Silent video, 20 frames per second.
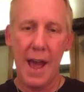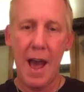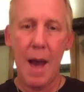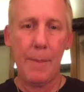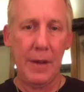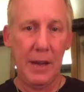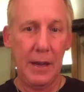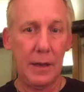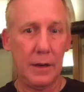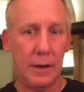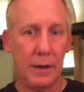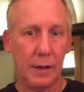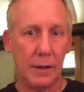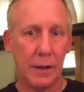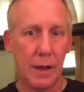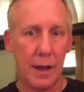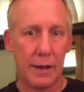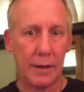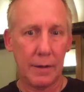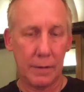with a happy
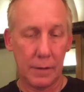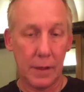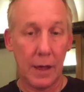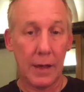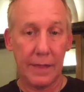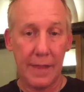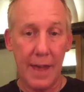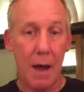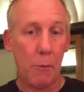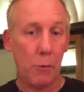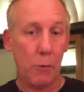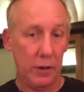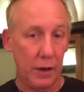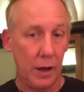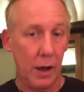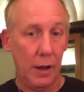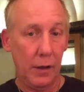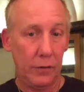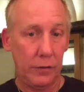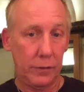ending like
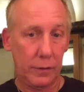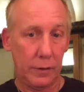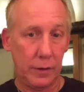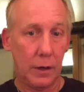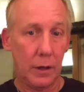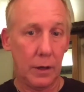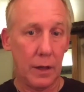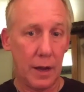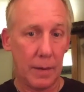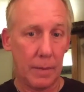that one does.